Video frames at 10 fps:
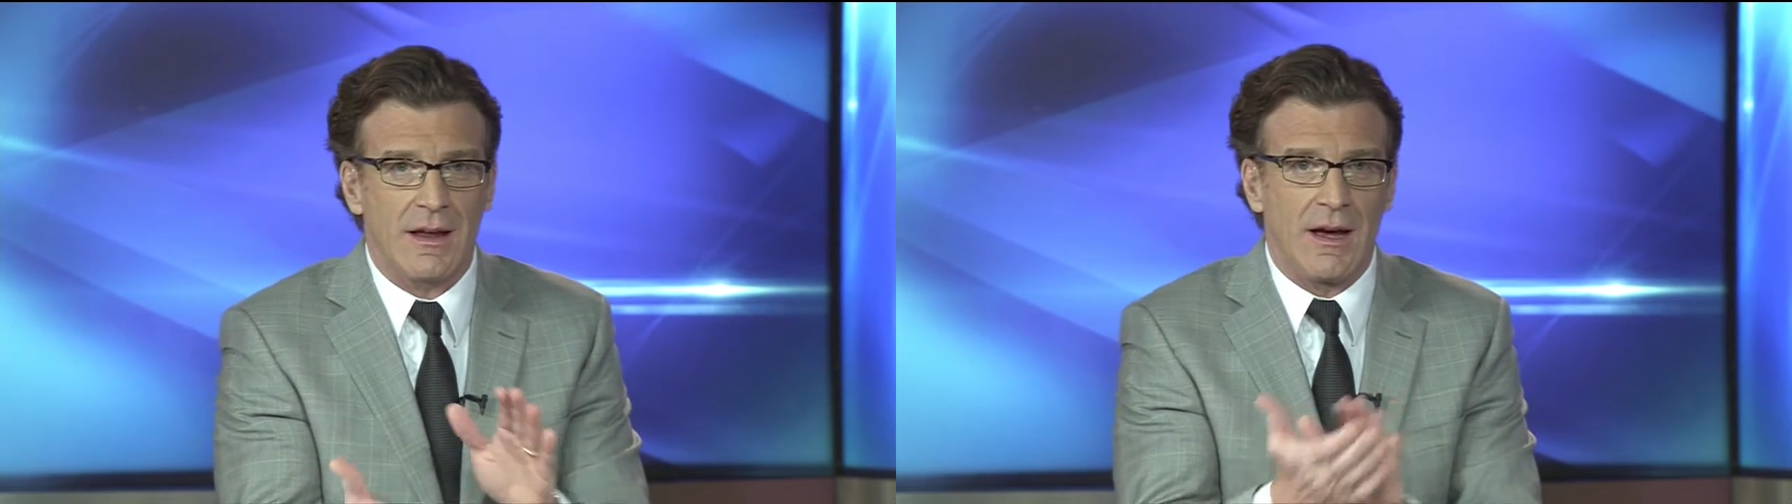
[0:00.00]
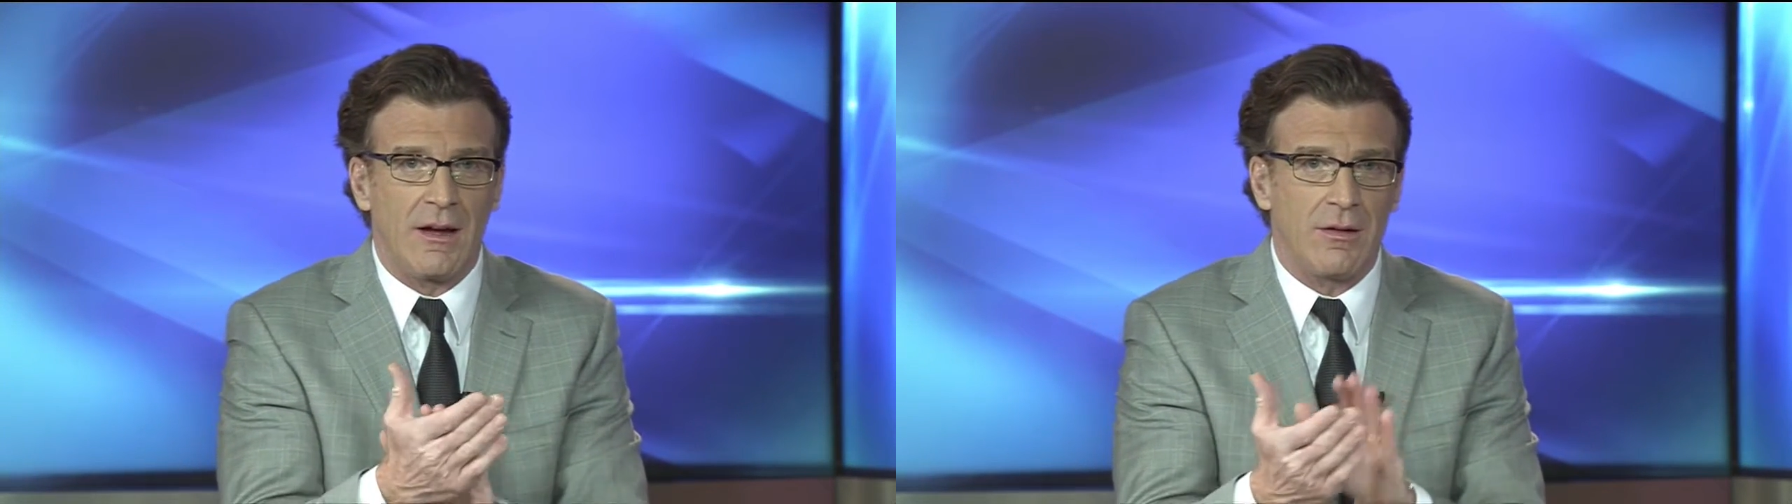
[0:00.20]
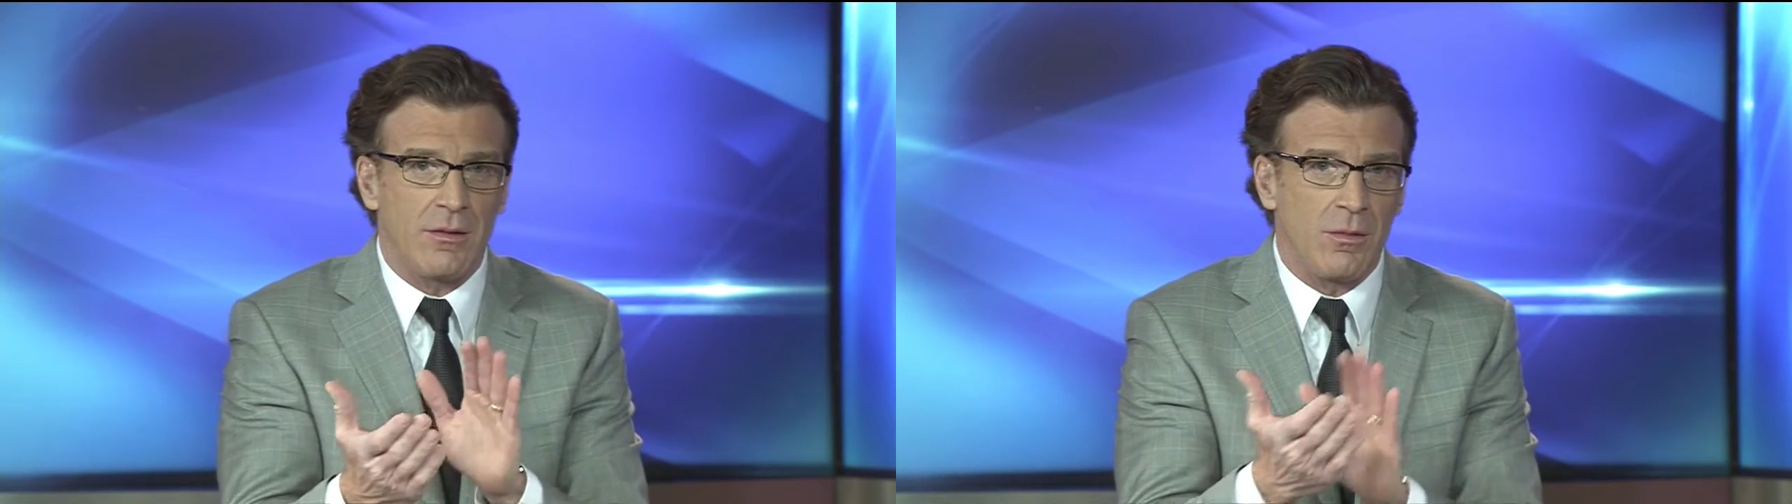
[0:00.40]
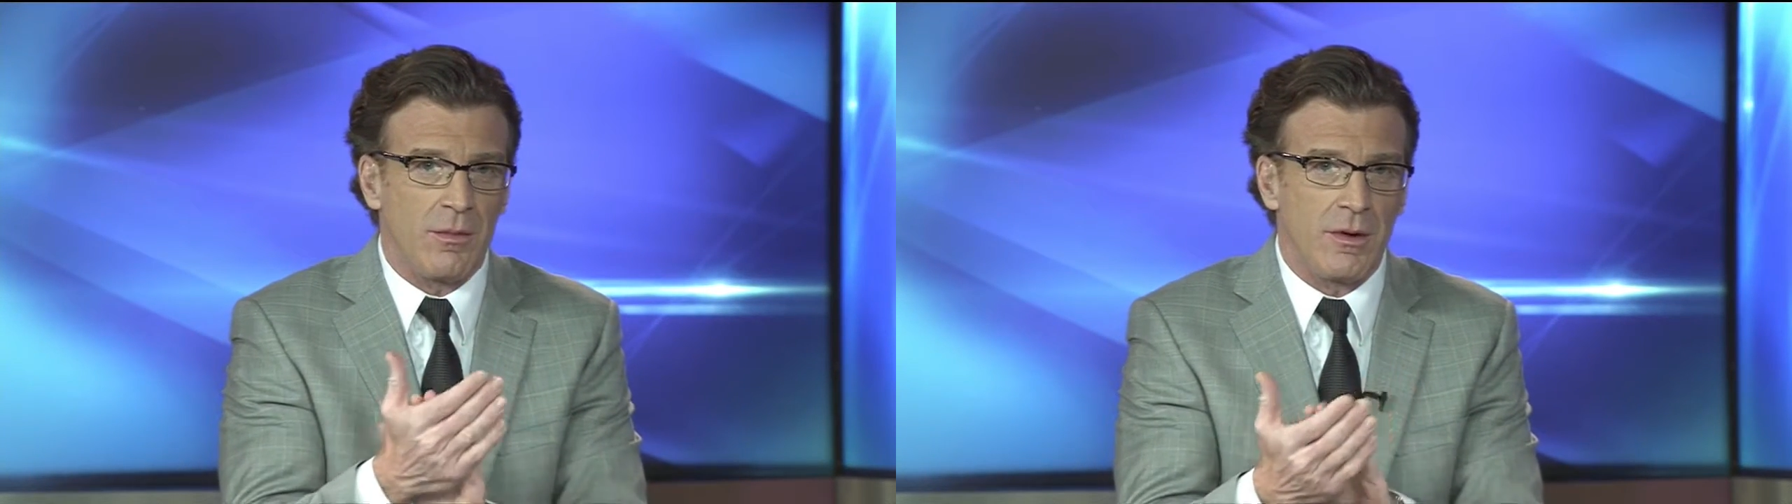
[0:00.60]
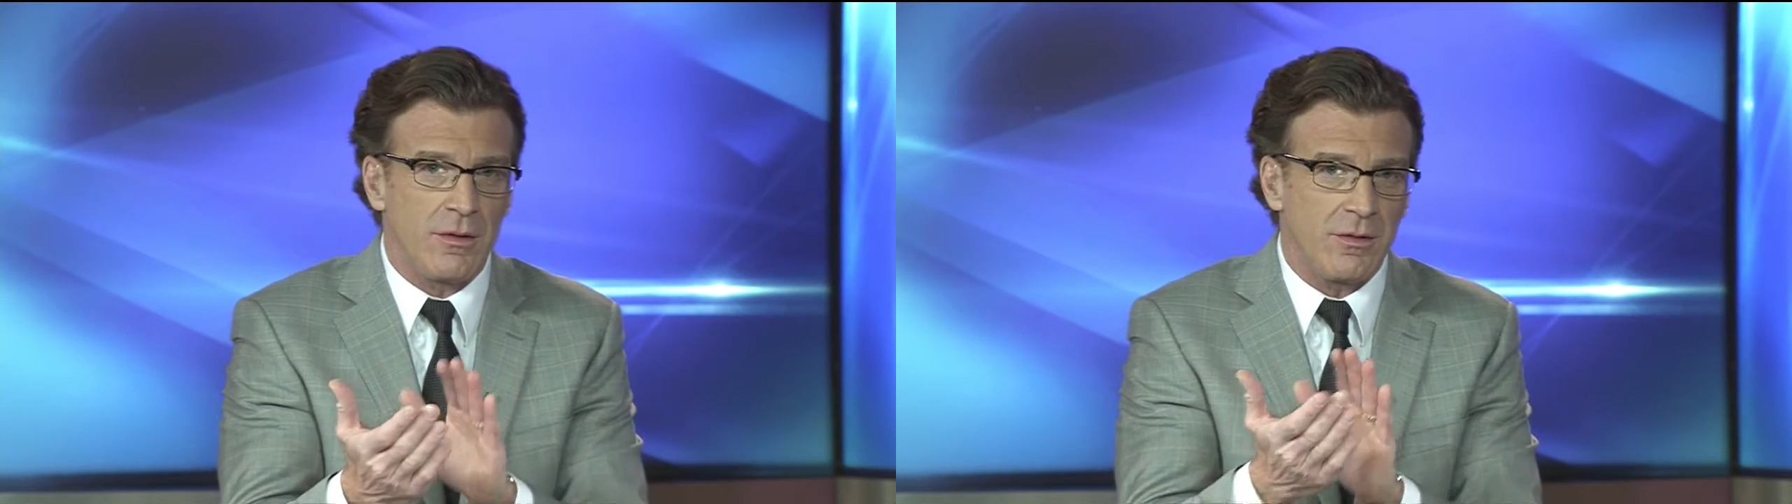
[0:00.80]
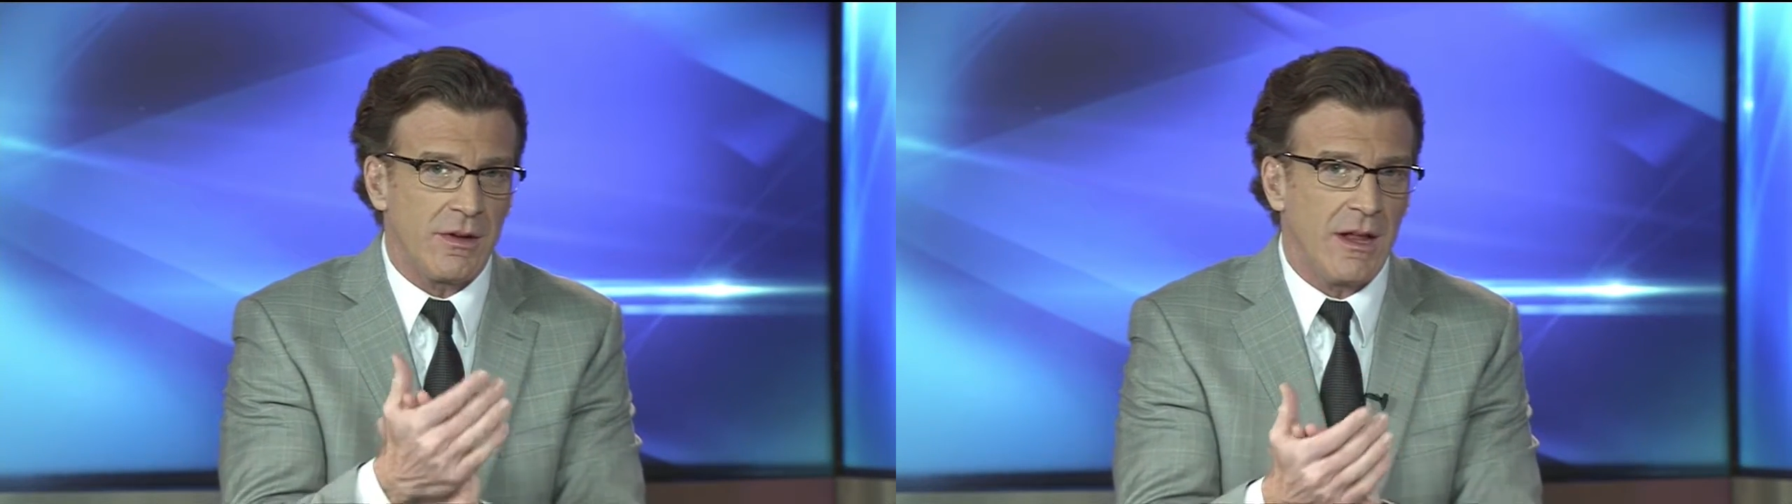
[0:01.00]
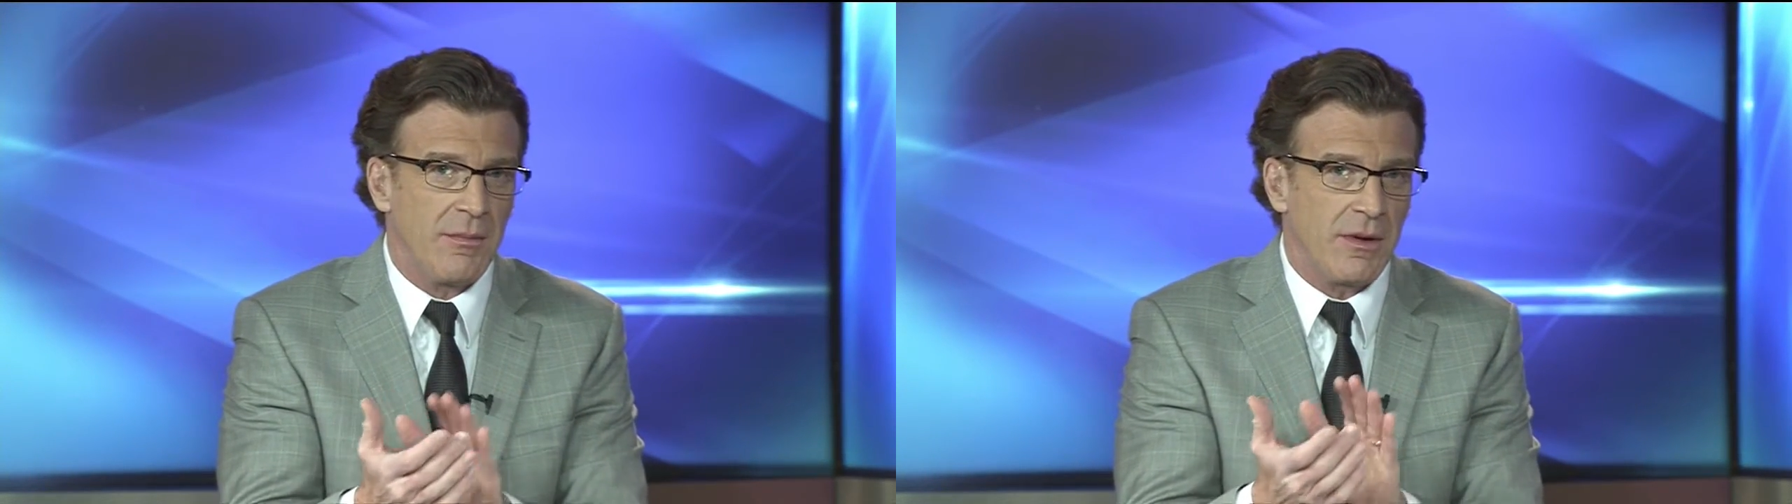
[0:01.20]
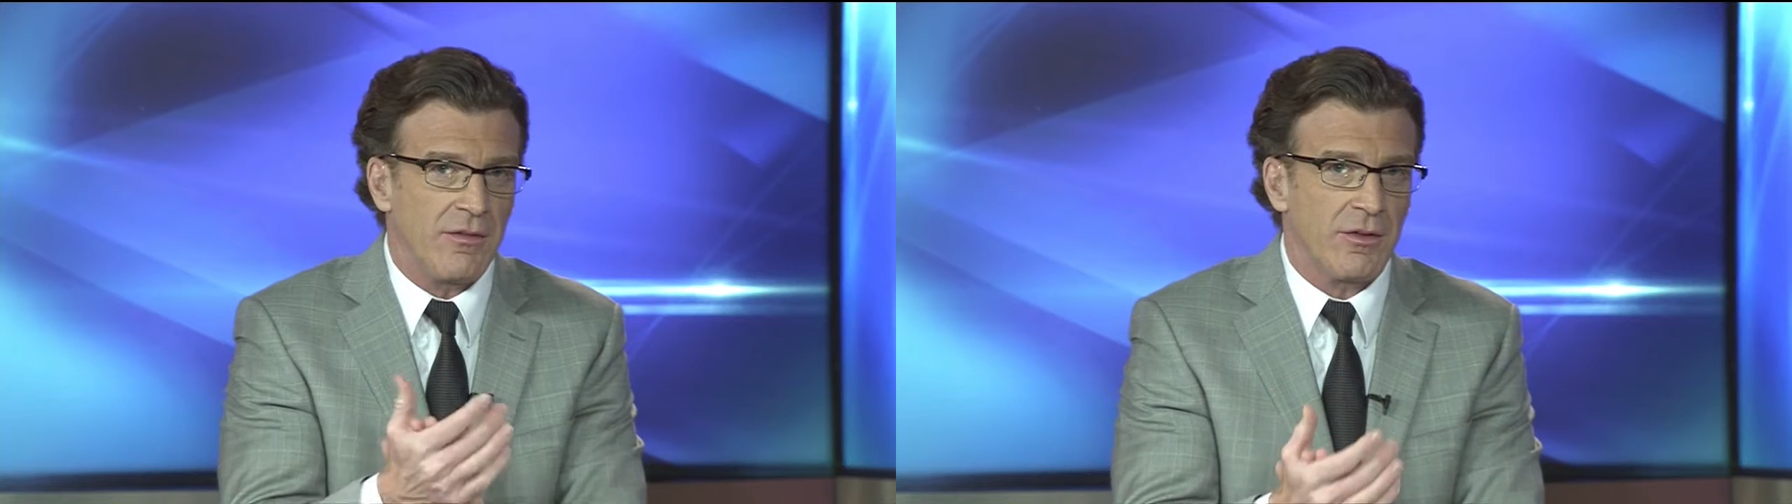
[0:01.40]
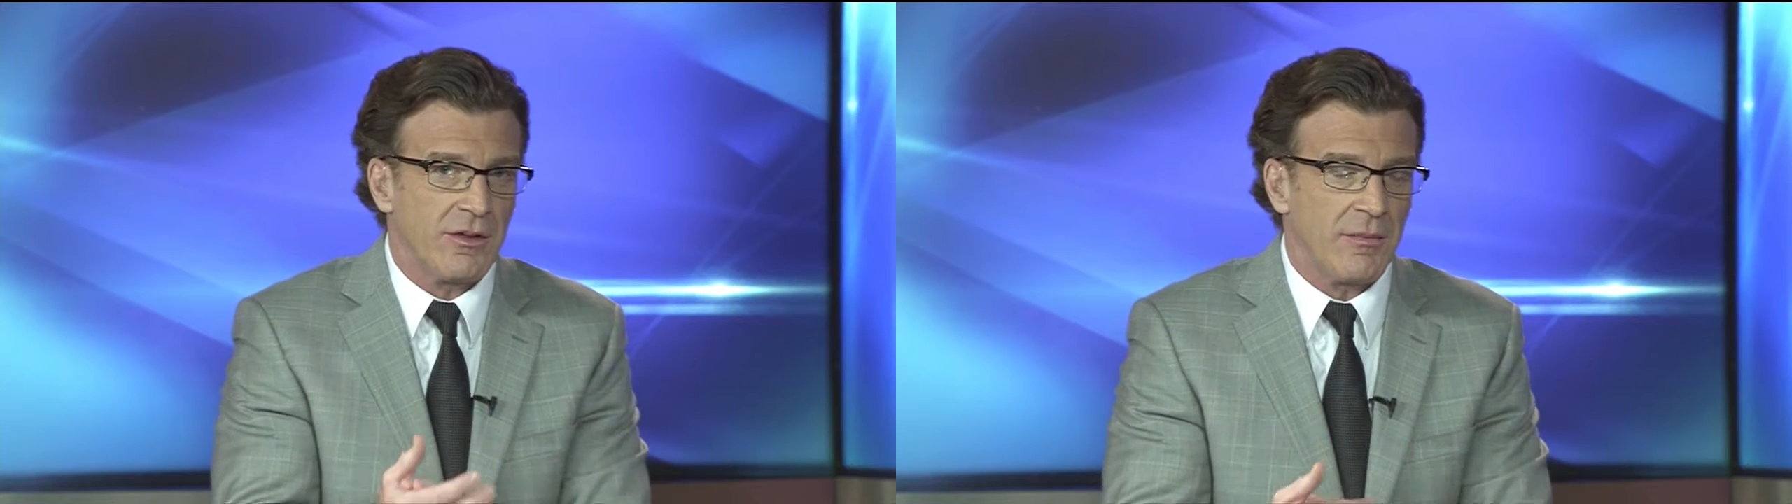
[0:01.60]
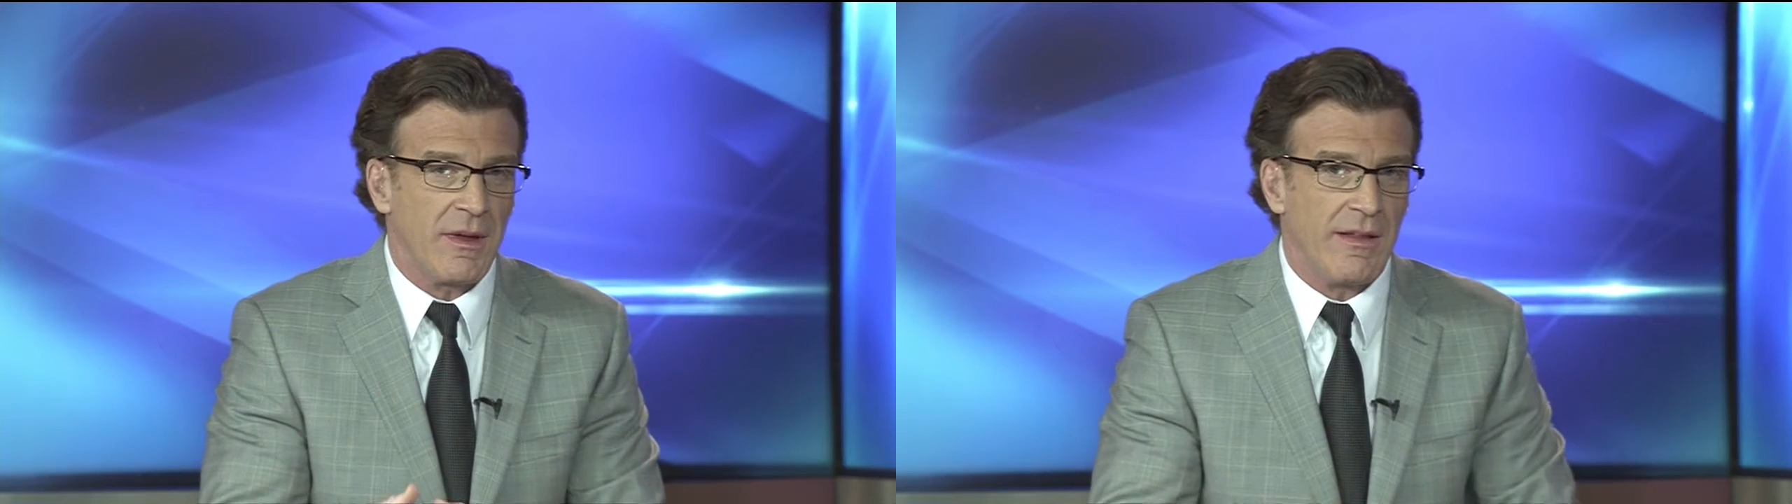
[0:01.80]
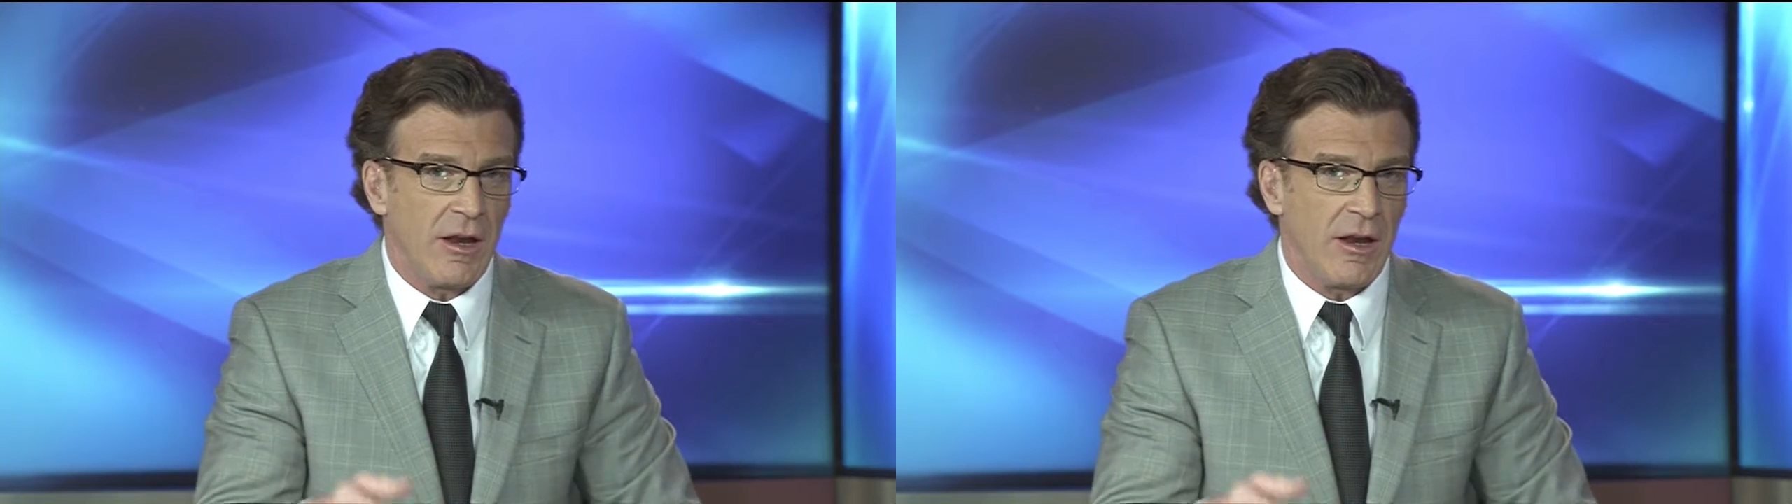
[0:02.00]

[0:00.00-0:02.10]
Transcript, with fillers: guy or the woman who's clapping for something,